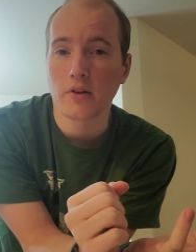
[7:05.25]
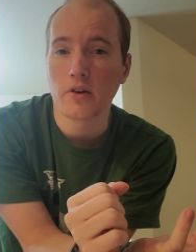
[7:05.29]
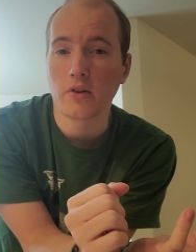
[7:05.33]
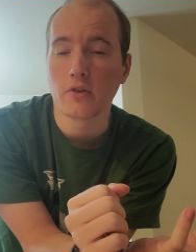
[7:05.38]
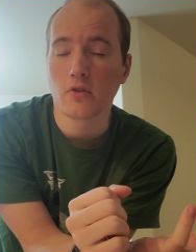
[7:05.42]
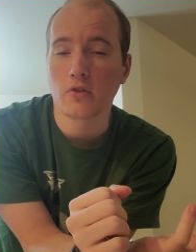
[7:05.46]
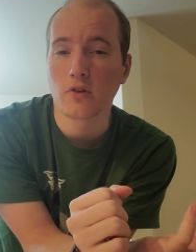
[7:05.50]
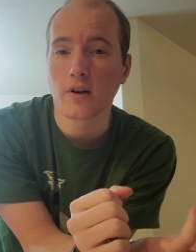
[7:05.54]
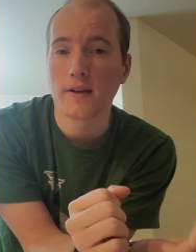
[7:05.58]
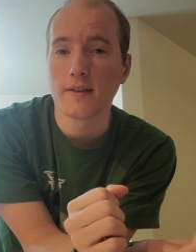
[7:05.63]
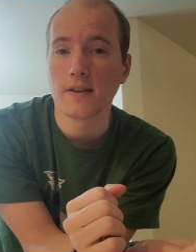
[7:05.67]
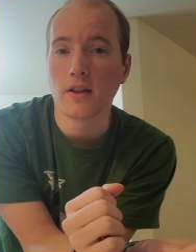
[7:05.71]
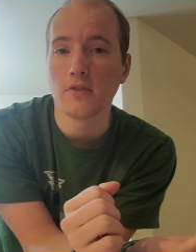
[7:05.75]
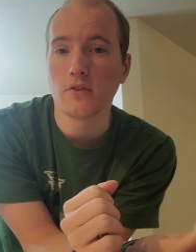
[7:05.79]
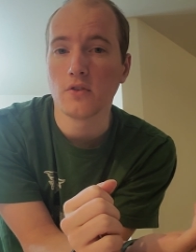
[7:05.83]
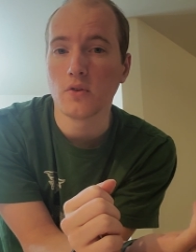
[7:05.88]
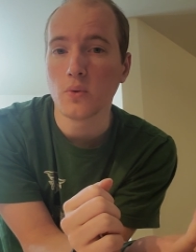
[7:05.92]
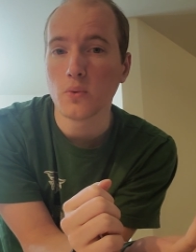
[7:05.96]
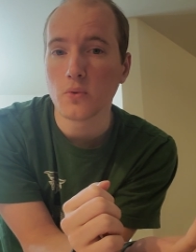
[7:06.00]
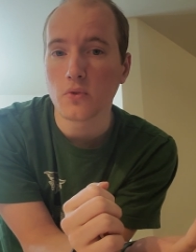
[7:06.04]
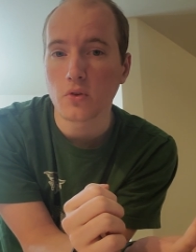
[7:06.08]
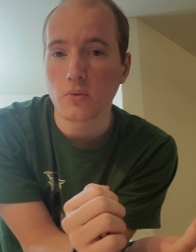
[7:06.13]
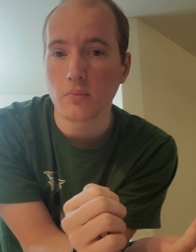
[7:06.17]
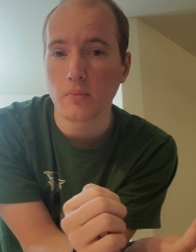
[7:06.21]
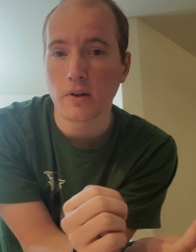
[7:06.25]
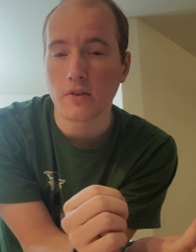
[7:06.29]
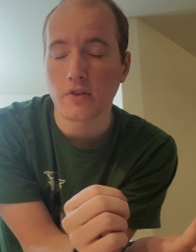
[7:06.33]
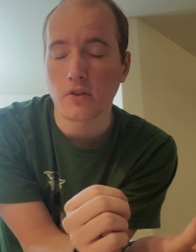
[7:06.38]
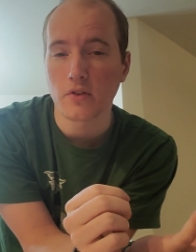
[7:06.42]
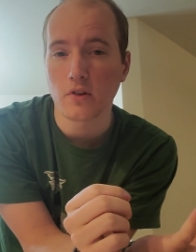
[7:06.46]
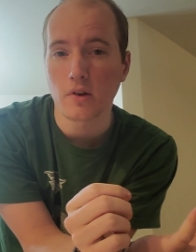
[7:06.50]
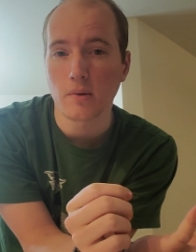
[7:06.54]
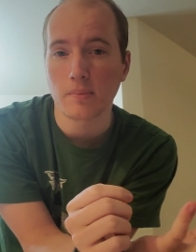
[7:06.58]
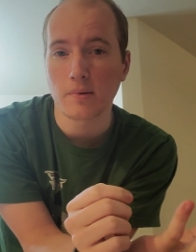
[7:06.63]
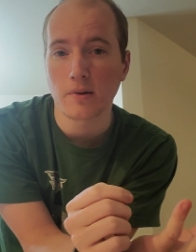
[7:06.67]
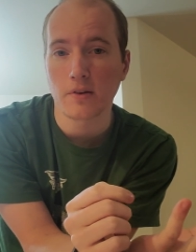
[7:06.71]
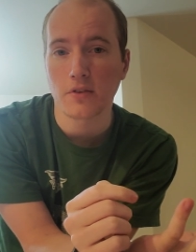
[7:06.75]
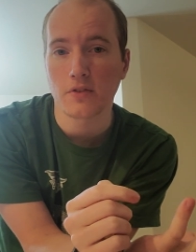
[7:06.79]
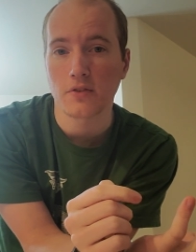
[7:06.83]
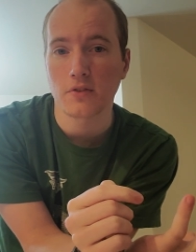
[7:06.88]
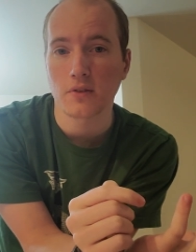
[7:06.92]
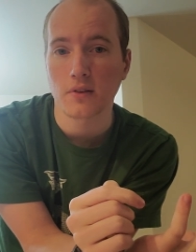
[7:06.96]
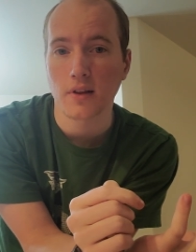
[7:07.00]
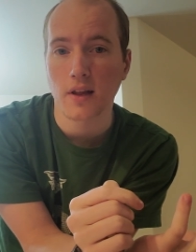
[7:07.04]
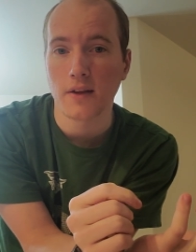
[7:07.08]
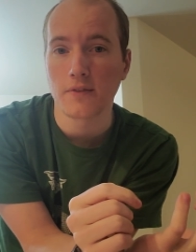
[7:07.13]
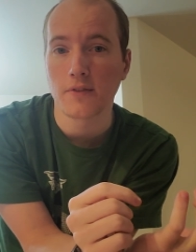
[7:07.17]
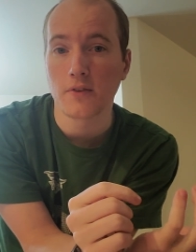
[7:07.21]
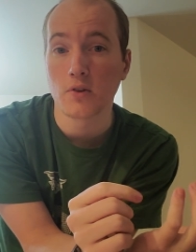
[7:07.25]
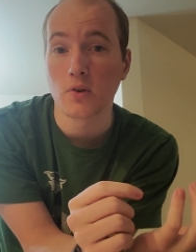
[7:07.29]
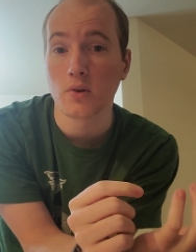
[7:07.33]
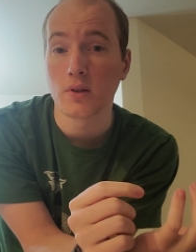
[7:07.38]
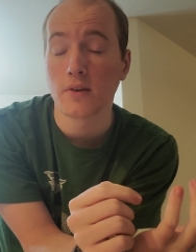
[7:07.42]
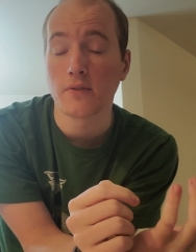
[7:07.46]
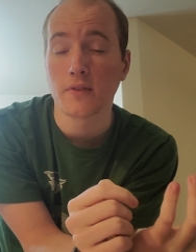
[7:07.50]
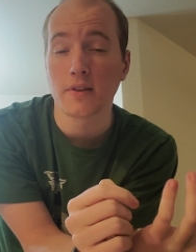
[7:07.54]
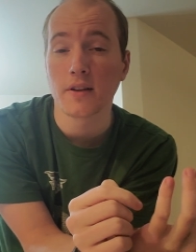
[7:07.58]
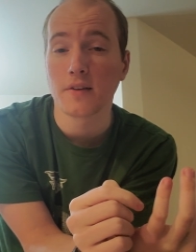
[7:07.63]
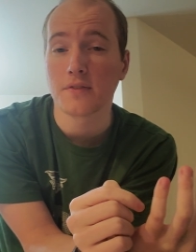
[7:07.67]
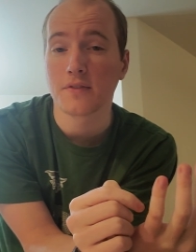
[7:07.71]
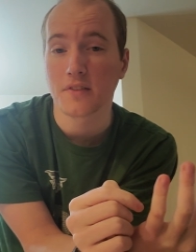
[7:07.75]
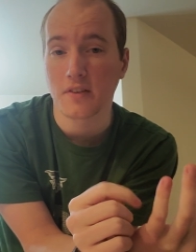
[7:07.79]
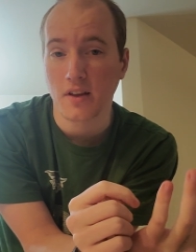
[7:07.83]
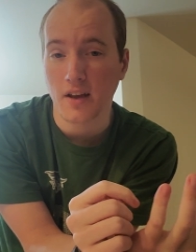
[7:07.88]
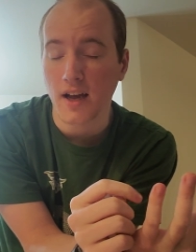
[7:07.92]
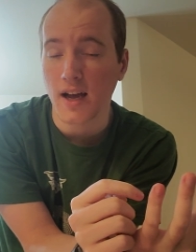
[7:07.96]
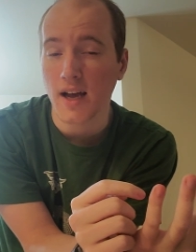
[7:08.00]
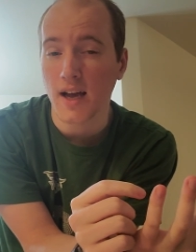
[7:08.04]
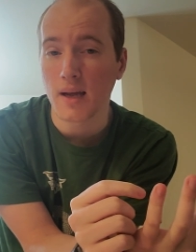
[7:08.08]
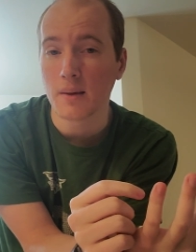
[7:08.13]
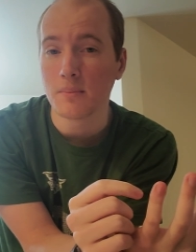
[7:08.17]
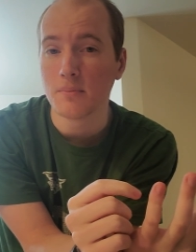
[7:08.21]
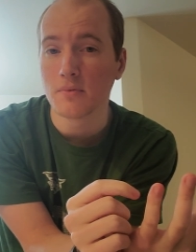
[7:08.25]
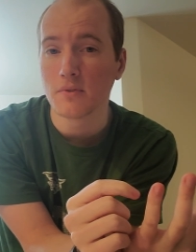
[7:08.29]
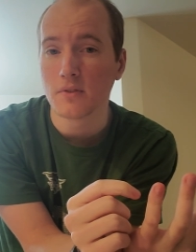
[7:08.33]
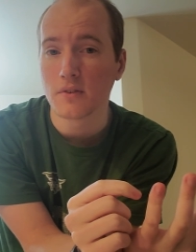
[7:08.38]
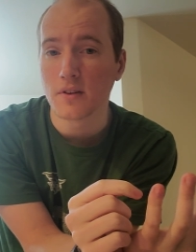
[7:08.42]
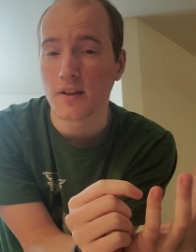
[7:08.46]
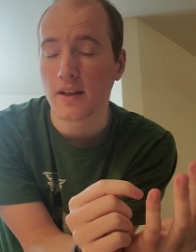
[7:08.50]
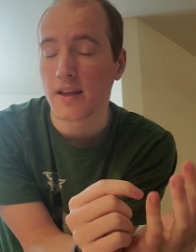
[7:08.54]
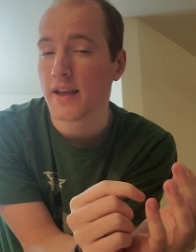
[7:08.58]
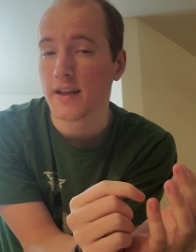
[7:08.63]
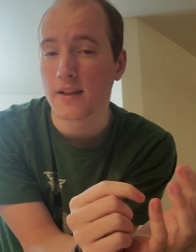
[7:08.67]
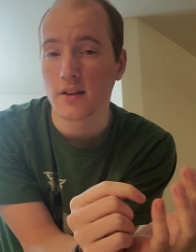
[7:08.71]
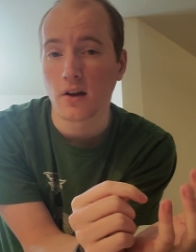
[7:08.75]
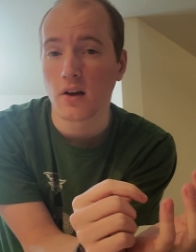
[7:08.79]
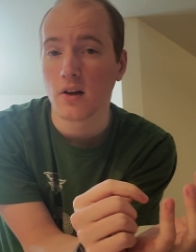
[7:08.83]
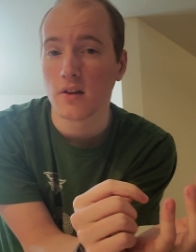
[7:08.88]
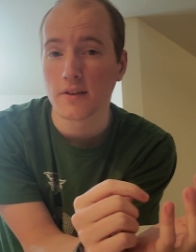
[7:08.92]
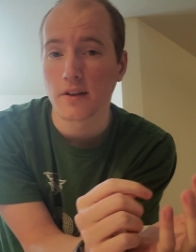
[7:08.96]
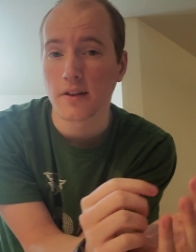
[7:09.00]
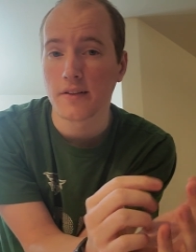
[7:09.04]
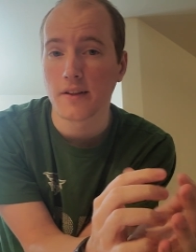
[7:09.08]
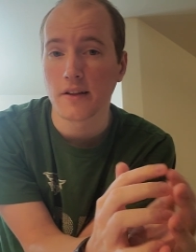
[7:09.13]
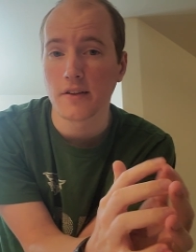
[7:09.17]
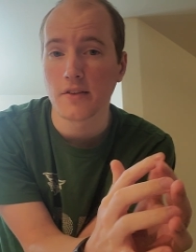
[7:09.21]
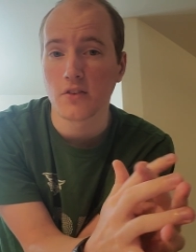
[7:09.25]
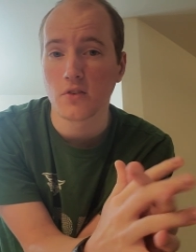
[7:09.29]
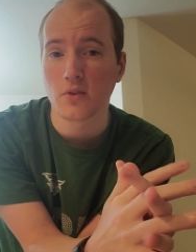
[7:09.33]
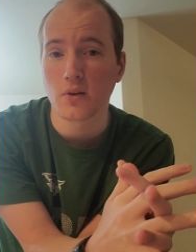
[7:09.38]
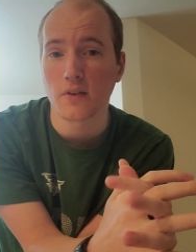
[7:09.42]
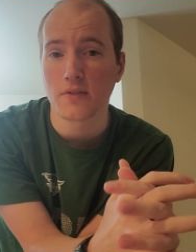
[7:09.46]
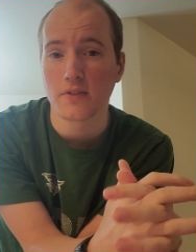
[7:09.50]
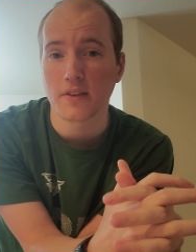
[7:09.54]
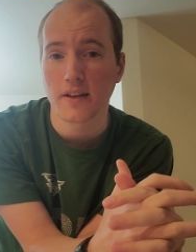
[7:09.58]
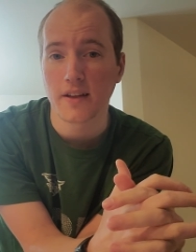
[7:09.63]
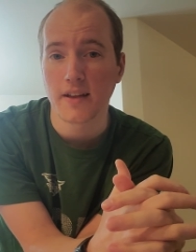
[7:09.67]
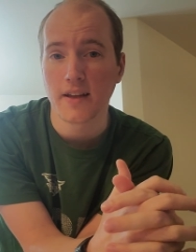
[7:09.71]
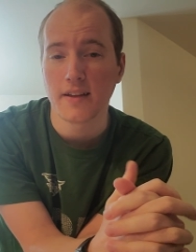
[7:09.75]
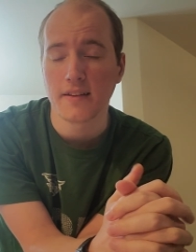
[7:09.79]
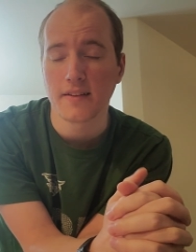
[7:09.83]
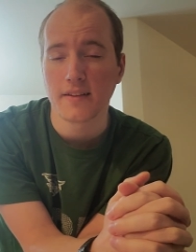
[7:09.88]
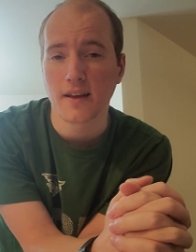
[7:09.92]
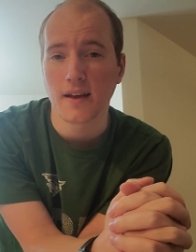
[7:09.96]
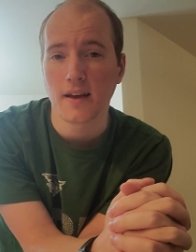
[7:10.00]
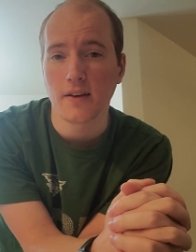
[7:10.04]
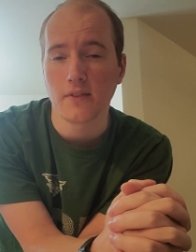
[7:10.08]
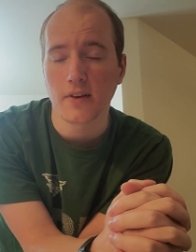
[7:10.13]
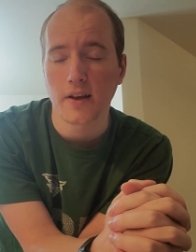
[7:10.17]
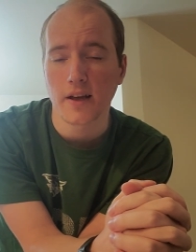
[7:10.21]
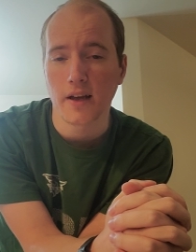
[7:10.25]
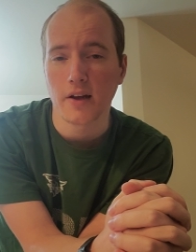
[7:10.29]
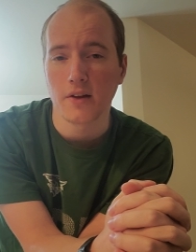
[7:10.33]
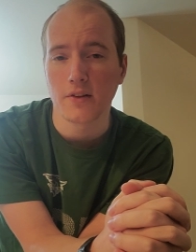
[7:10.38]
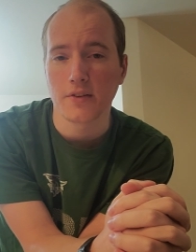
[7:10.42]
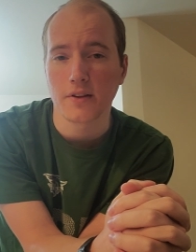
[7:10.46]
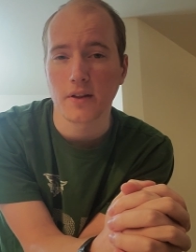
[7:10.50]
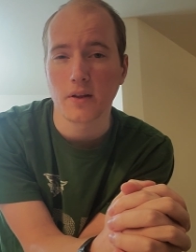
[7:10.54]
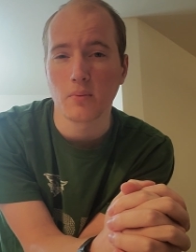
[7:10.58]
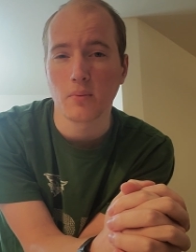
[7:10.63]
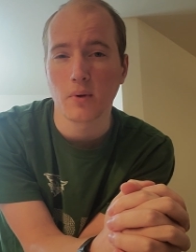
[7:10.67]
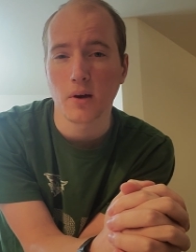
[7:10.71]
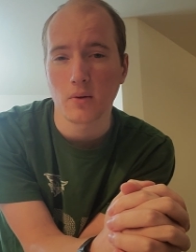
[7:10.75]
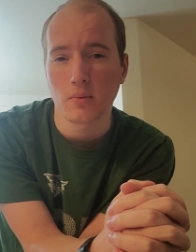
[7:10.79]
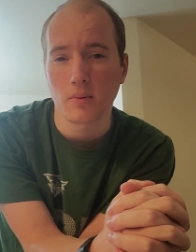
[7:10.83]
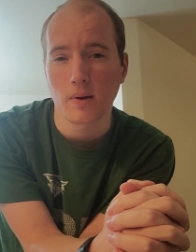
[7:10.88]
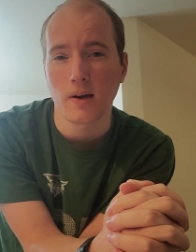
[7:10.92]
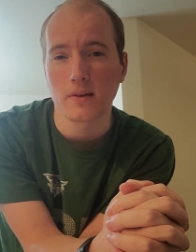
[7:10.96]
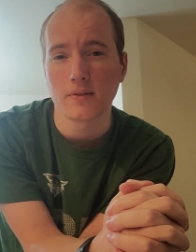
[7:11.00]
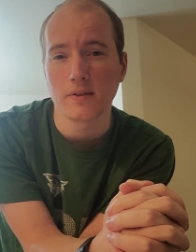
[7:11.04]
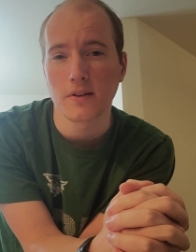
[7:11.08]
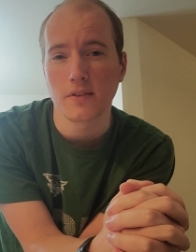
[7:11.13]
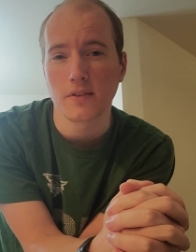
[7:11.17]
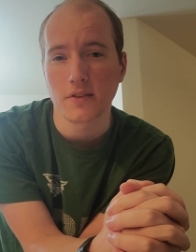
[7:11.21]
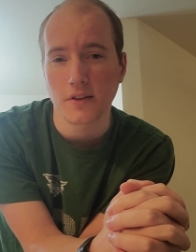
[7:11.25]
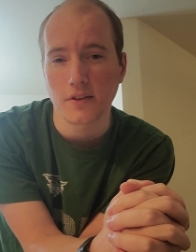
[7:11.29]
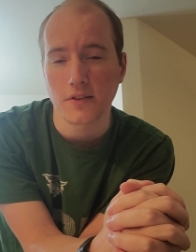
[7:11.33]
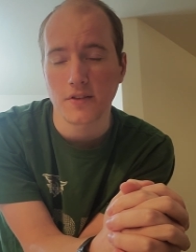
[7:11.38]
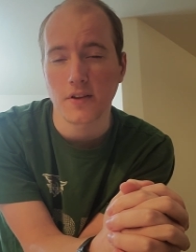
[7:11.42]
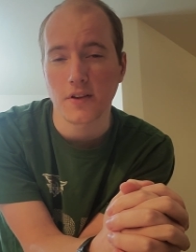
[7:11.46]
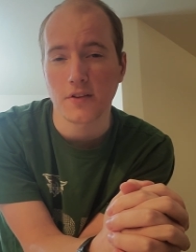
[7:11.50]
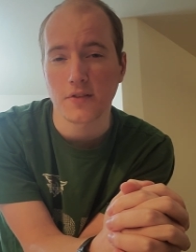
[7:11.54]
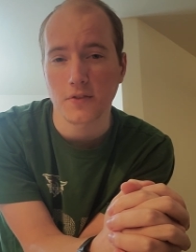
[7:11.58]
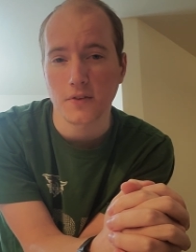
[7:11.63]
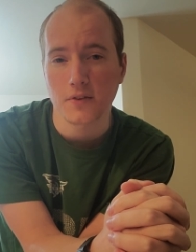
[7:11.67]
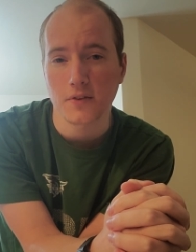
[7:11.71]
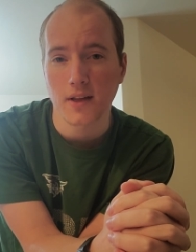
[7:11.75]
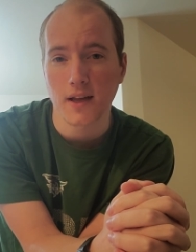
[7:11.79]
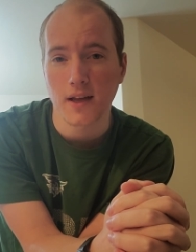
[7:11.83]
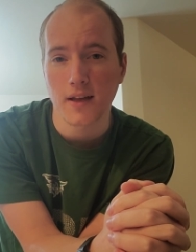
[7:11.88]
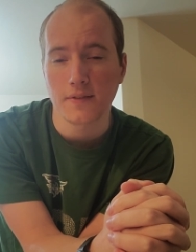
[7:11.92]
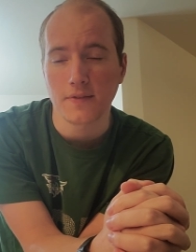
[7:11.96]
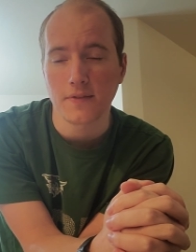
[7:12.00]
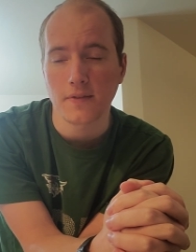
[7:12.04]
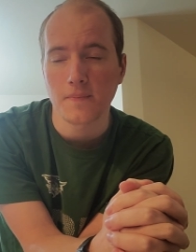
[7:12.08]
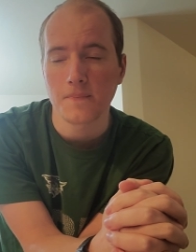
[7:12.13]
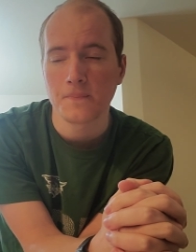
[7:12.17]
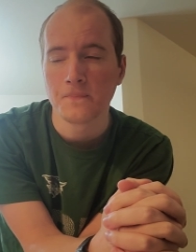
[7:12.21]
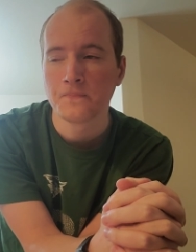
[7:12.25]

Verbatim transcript: You're trying to do too much in your personal life. You don't have enough time to hit all the things you have to hit to have a healthy, well rounded, successful life.